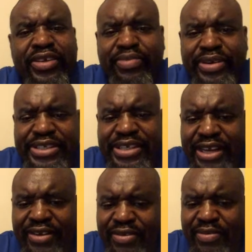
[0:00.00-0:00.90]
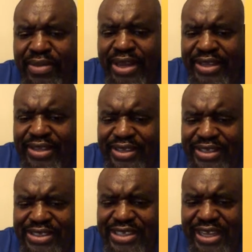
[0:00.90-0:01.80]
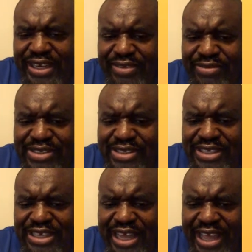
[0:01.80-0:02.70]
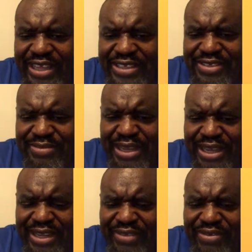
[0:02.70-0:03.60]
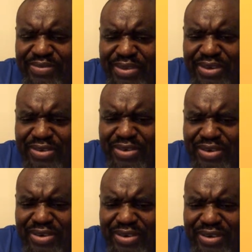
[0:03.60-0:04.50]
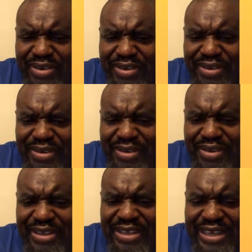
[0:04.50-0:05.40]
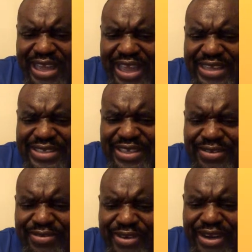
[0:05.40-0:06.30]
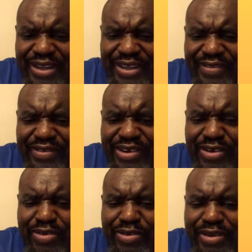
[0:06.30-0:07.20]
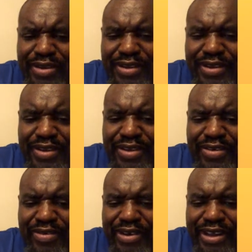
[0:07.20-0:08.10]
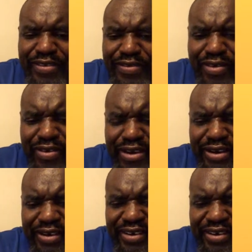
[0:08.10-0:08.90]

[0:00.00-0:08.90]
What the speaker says: appreciated with Mike is that he was class, man. He was pure class in the ring. Even though when they fought,